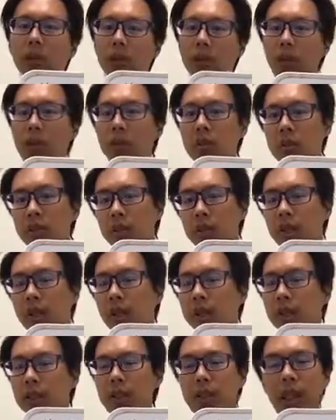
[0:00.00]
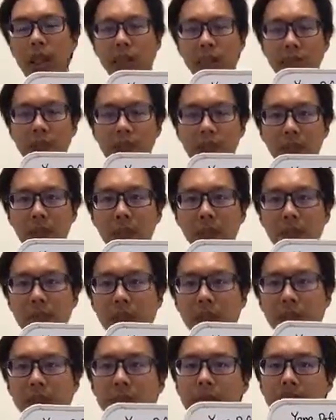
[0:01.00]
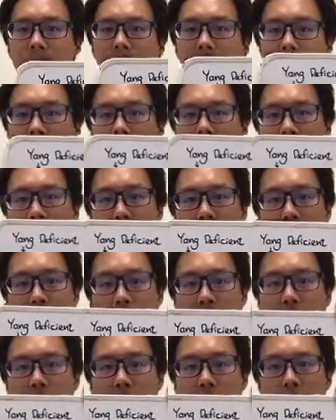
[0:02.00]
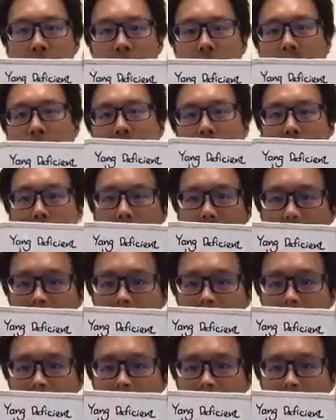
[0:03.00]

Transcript: fish skin, salmon skin, or pork skin.